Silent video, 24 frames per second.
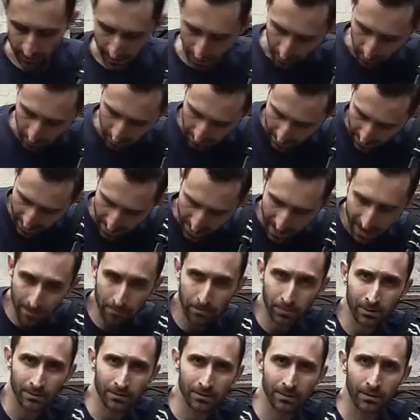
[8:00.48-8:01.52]
down at my hip
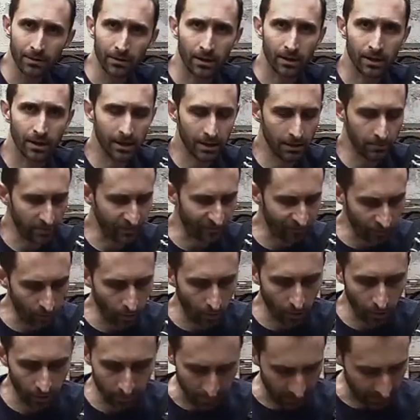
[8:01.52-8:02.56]

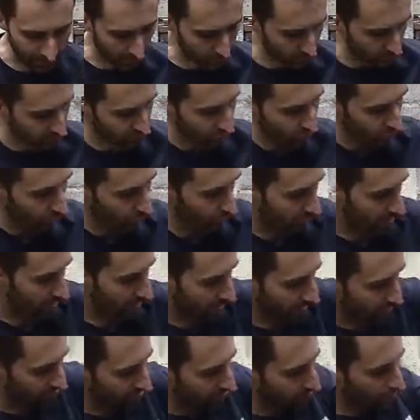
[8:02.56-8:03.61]
before, but there was no
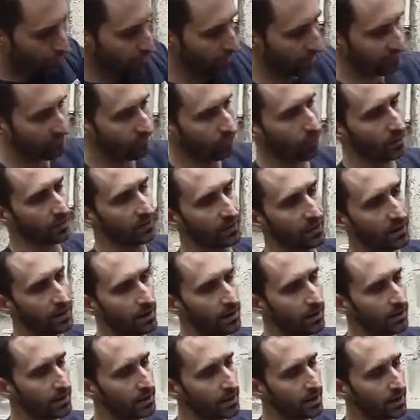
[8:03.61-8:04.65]
connection point for it
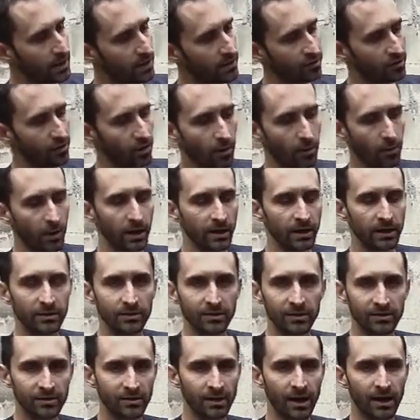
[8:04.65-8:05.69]
there, so I got
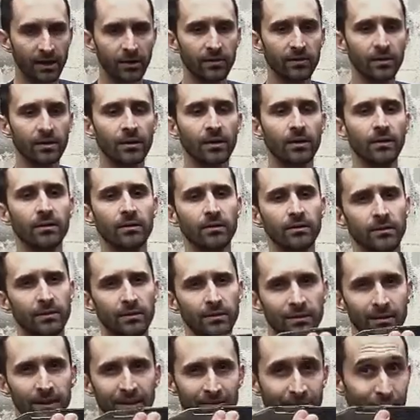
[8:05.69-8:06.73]
this guy on there.
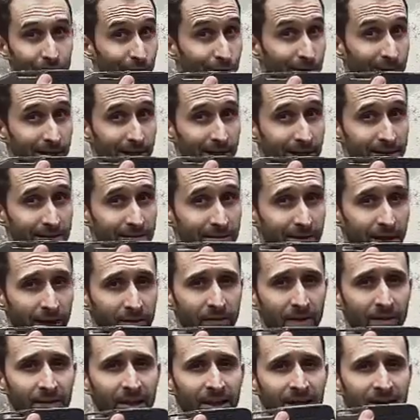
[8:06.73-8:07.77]
That's a really nice knife.
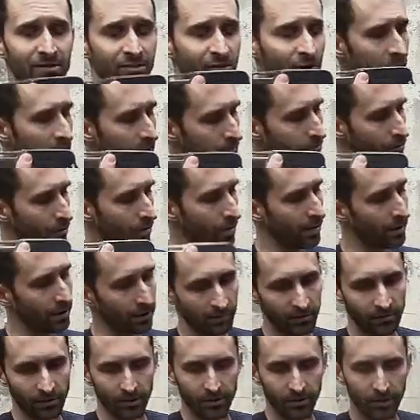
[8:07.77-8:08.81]
I like SOG products a